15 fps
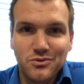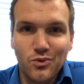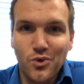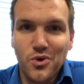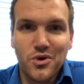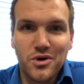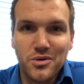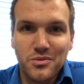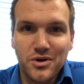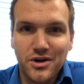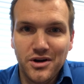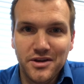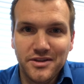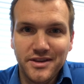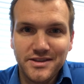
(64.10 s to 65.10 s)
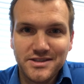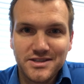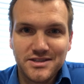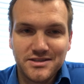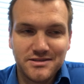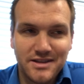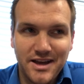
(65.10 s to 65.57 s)
warm on
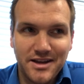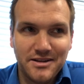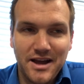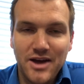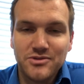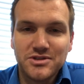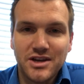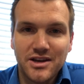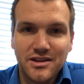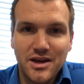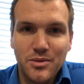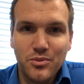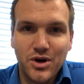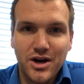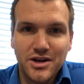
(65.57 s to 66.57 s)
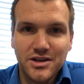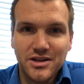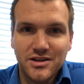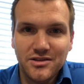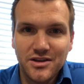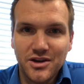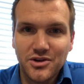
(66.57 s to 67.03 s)
that outside of that body
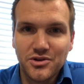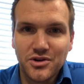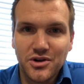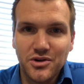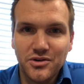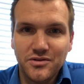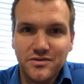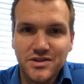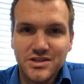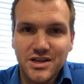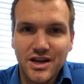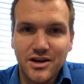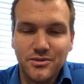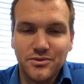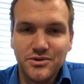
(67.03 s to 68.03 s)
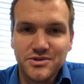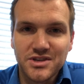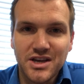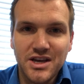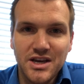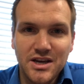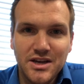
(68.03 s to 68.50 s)
and the undercoat of these animals,
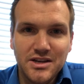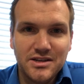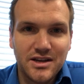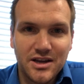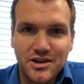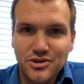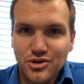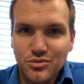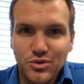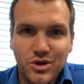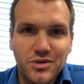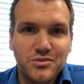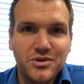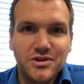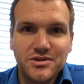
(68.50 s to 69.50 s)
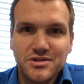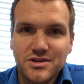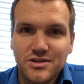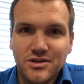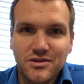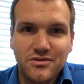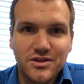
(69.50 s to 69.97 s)
taking their blood meals
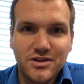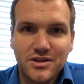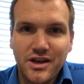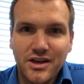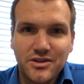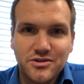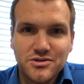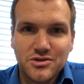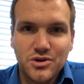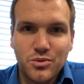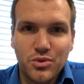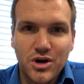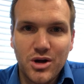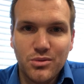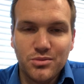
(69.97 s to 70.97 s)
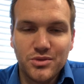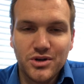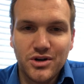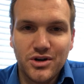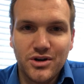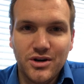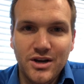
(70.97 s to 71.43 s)
and living like there's no problem at
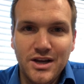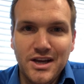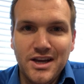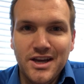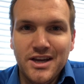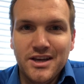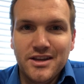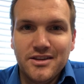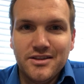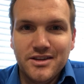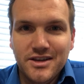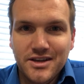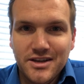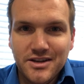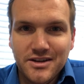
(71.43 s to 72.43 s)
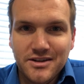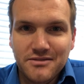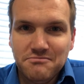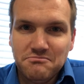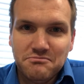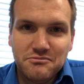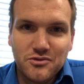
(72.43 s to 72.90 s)
all.
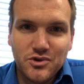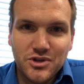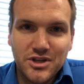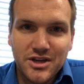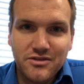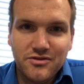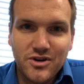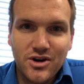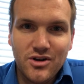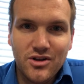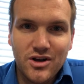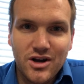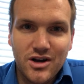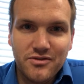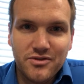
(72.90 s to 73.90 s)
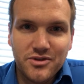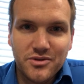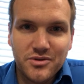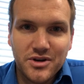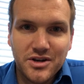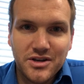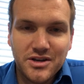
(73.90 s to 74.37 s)
Then when they fall off and they're
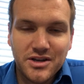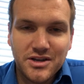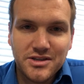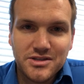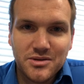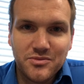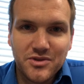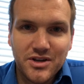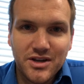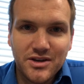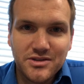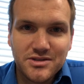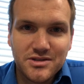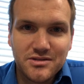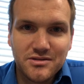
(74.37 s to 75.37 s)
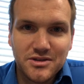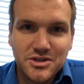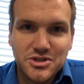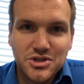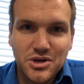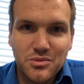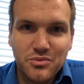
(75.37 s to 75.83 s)
ready to eat something else, they
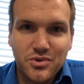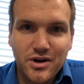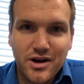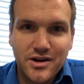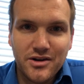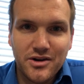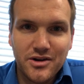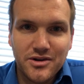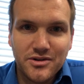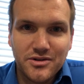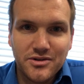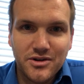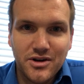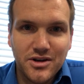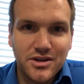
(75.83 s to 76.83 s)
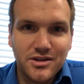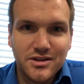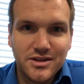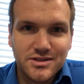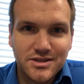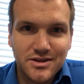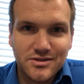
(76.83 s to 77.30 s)
jump right on your doggy
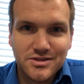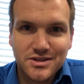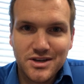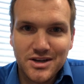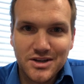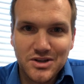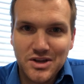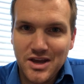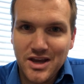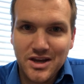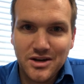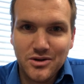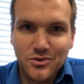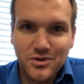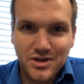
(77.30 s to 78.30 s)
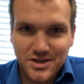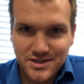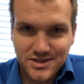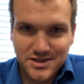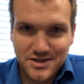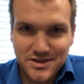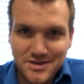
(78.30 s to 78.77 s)
that's outside taking a whiz.